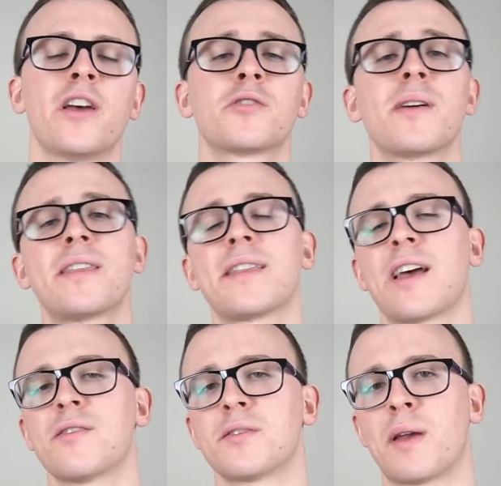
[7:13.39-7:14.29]
So I think
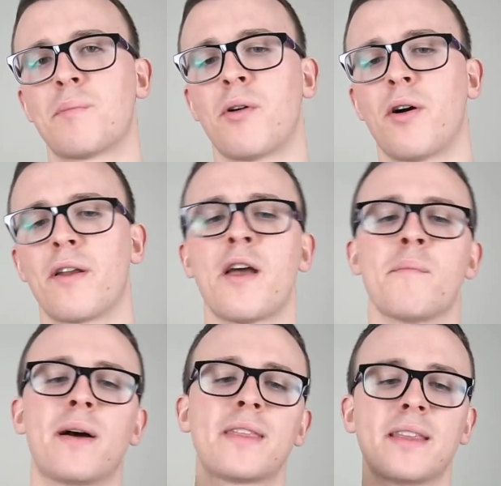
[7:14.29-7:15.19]
that was a big point.
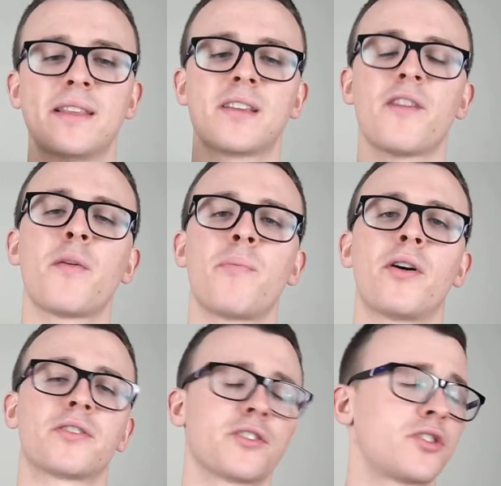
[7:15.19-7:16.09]
But I think these other
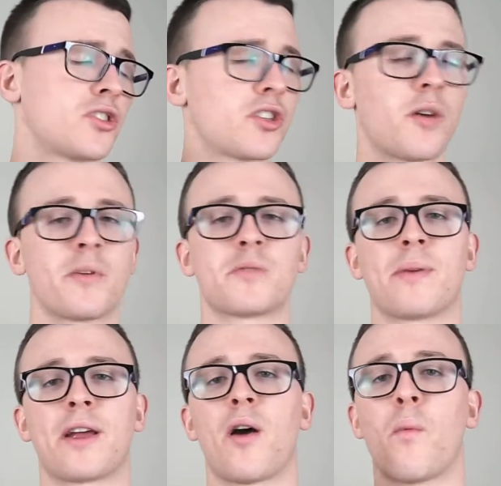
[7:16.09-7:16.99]
points are so much
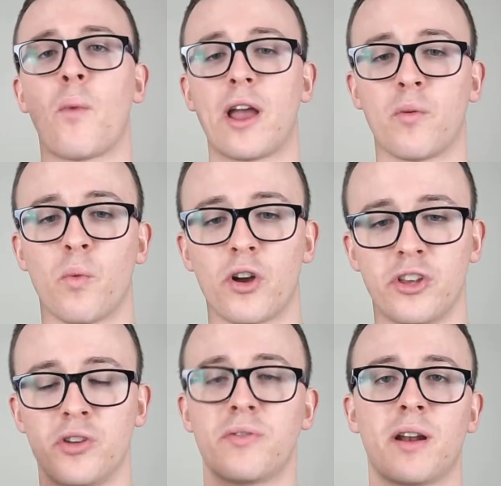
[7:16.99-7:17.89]
bigger on
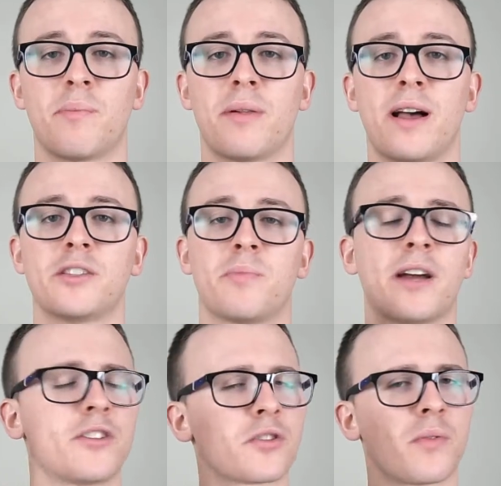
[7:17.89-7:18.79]
what you can apply to. But I
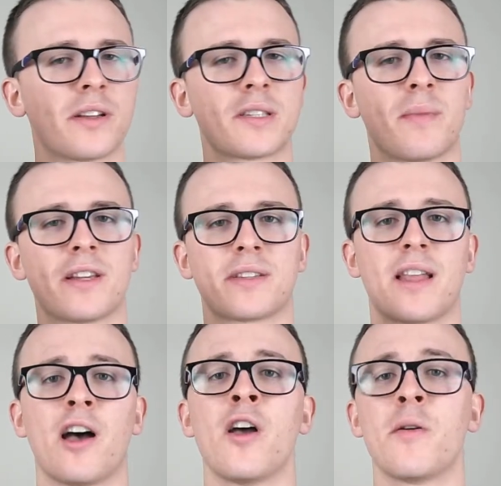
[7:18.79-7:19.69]
just wanted to mention
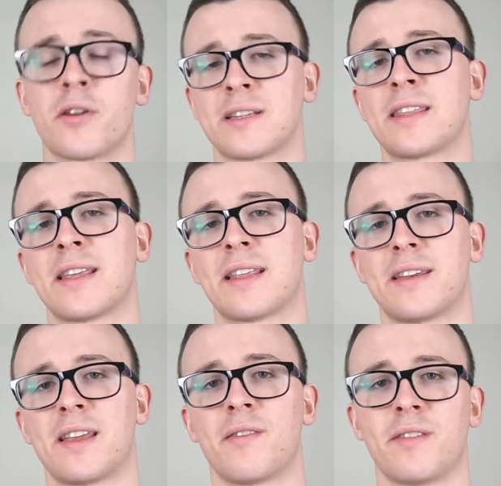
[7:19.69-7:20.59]
that, because I think
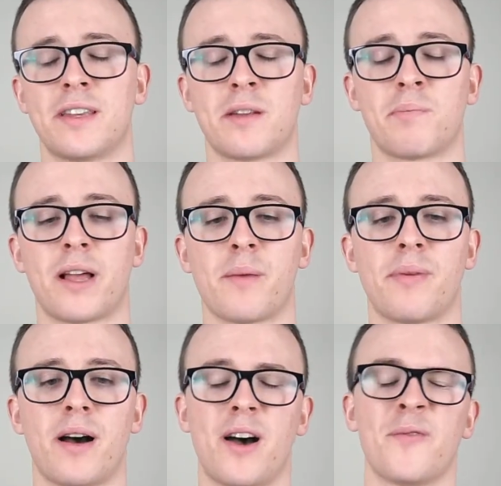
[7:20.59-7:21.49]
that definitely did play a
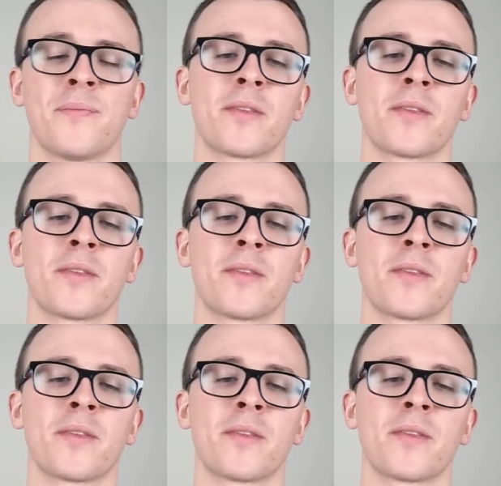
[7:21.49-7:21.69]
part.